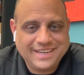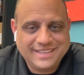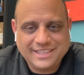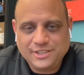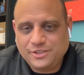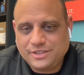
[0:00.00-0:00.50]

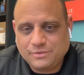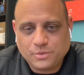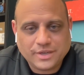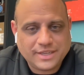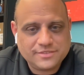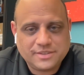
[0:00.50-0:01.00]
And then you can
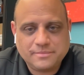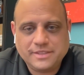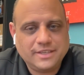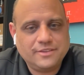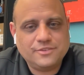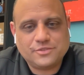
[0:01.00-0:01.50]
work on some of
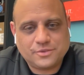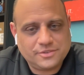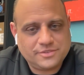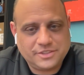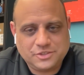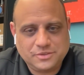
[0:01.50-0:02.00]
the other
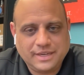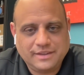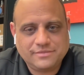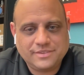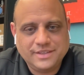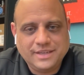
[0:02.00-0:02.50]
stores that you have.